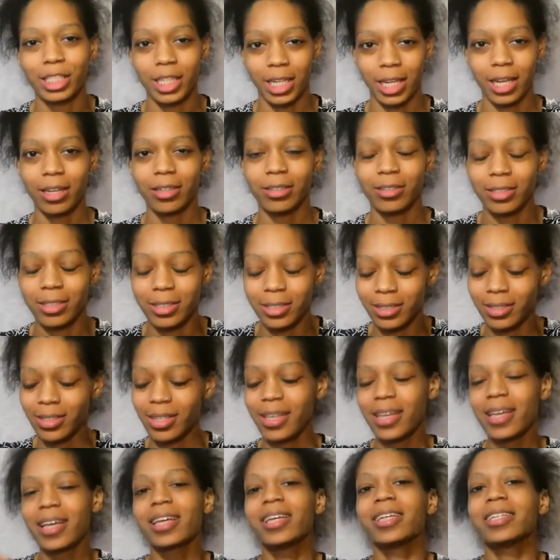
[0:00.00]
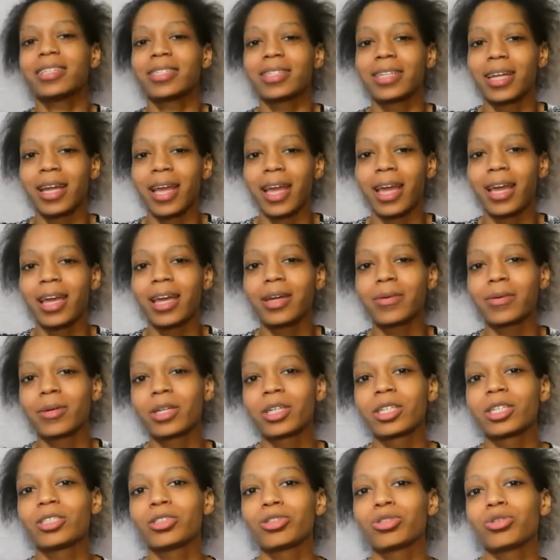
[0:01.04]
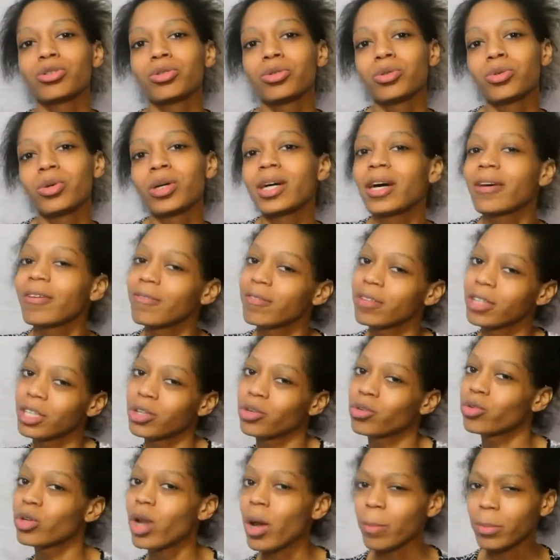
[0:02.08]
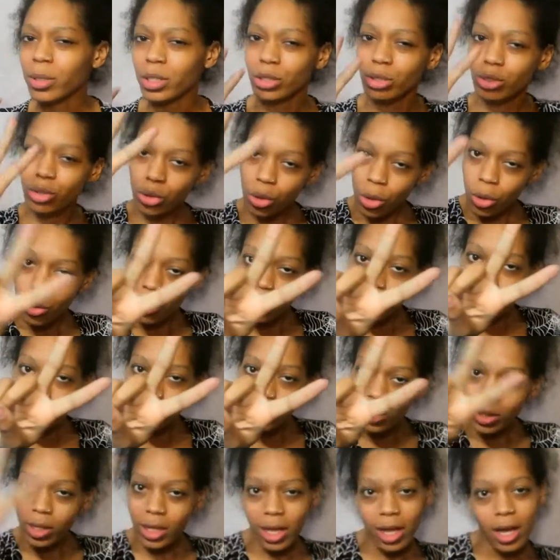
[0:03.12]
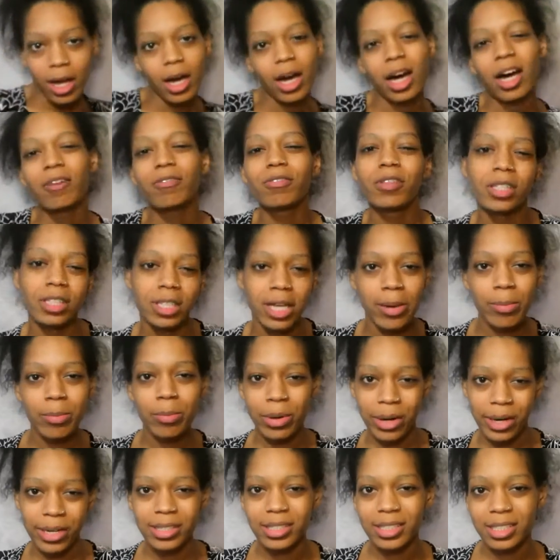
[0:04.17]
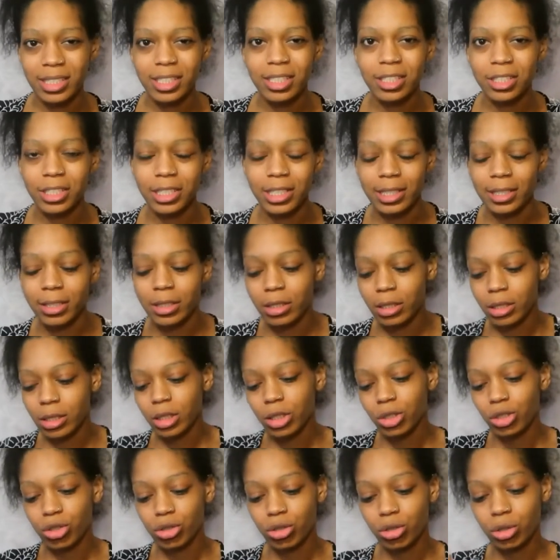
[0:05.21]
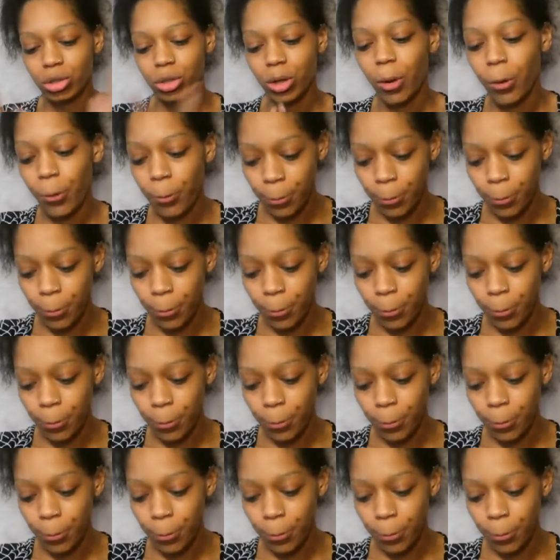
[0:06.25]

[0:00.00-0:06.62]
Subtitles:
channel. Today we're going to do video number 2 of the Tim Burton series. So,